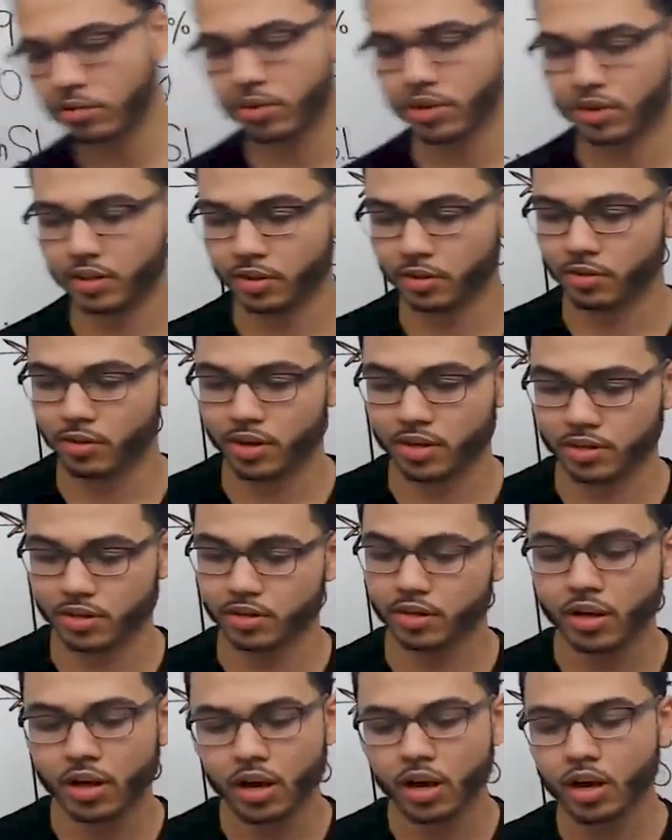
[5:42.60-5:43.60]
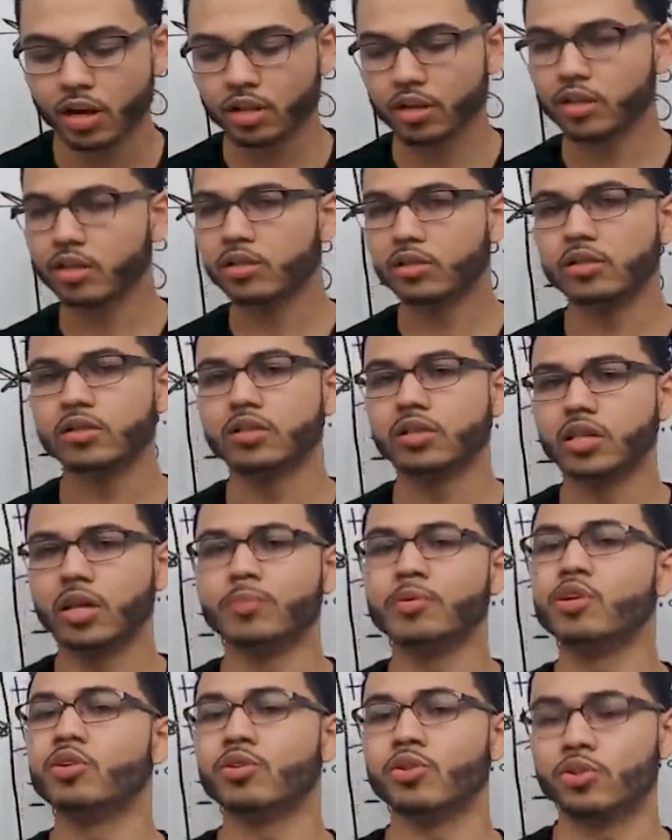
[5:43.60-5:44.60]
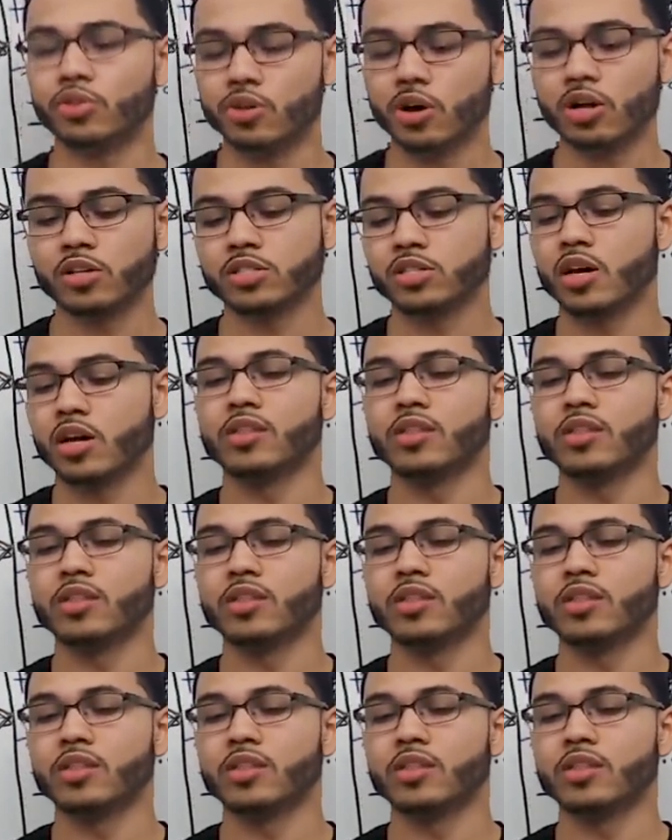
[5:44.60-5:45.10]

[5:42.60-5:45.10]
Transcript: doing anything crazy. Let me know your thoughts